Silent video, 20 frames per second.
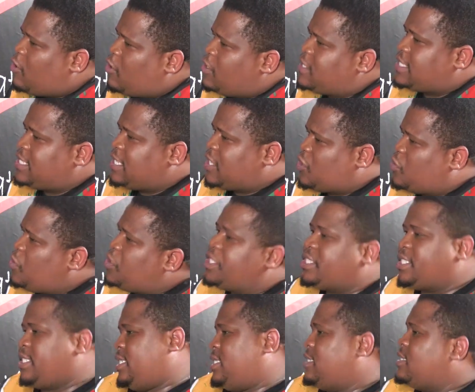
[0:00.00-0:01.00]
the
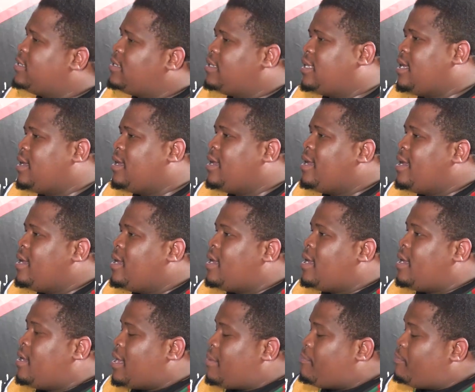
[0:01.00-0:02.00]
constitution,
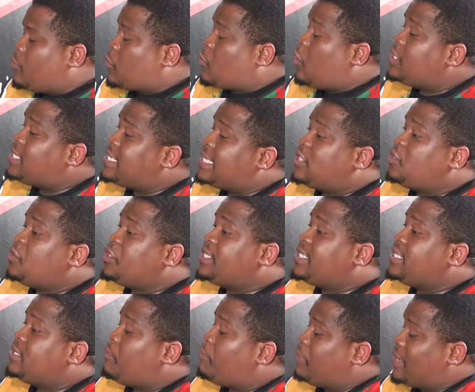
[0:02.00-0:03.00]

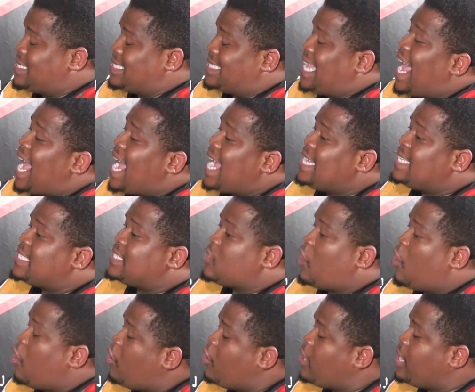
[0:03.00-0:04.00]
constitution presides
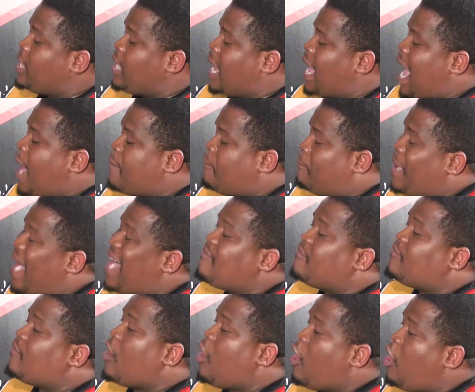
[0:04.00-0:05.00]
all
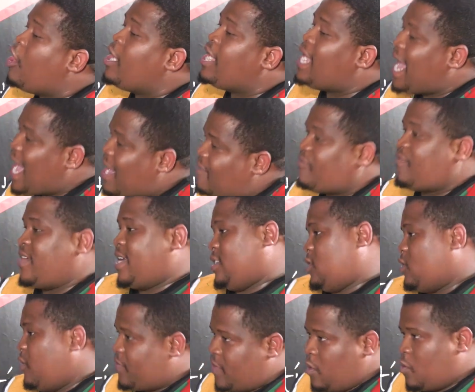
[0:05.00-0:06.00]
above all
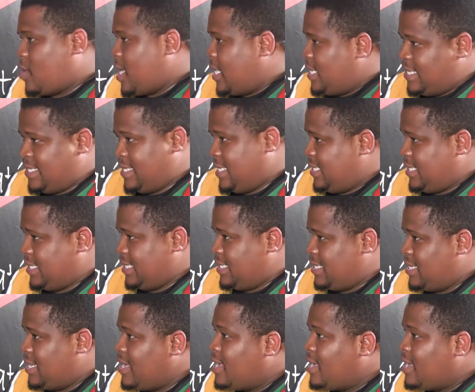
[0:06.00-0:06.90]
affairs of the organization.